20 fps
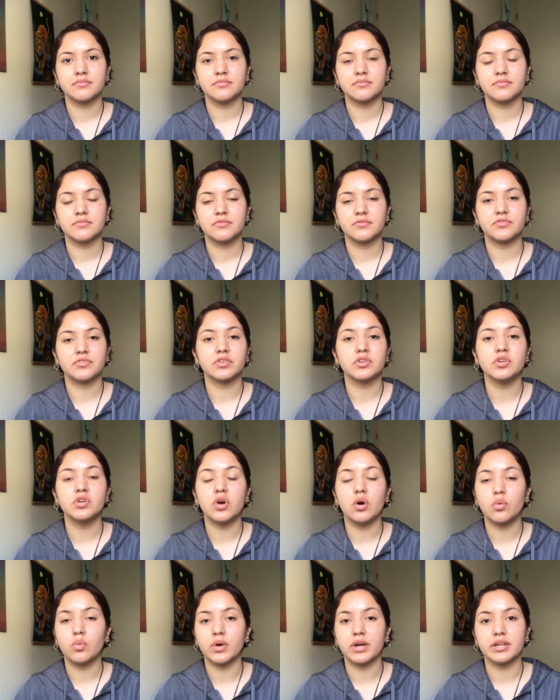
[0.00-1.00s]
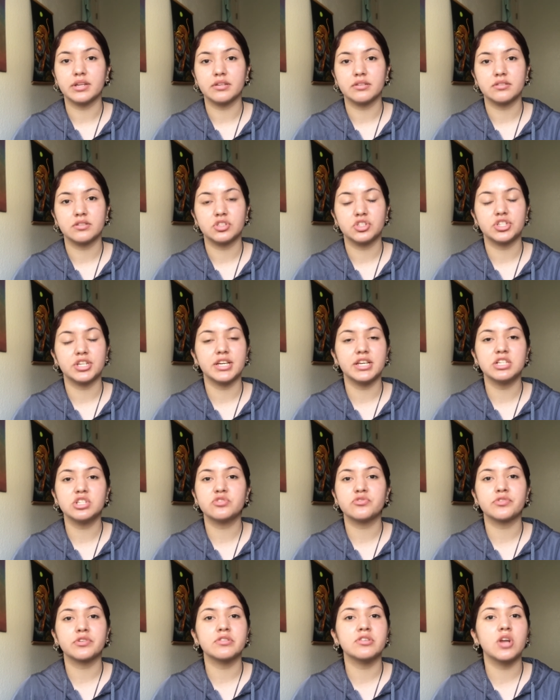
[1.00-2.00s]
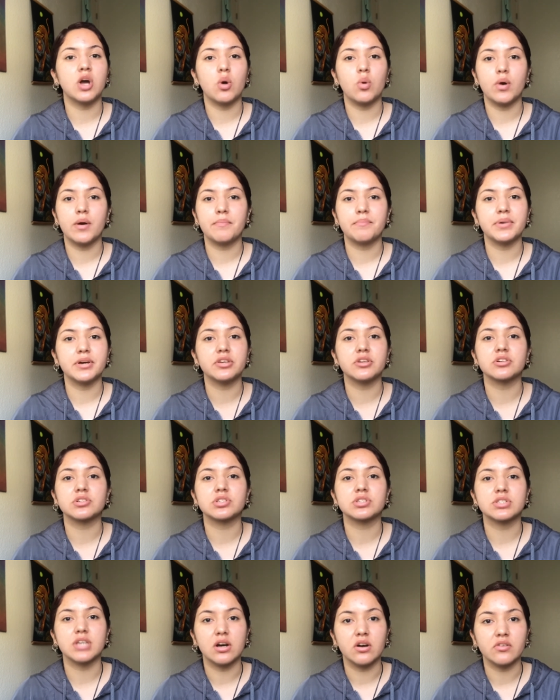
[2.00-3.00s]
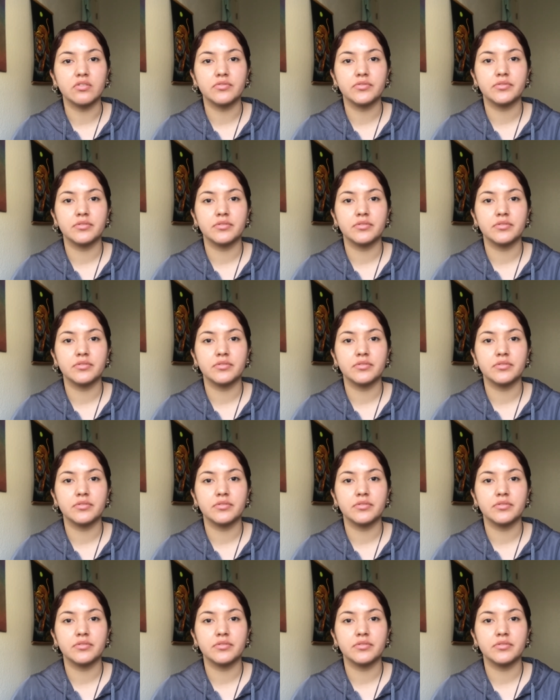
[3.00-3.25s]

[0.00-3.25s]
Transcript: For no one. Change for no one but yourself.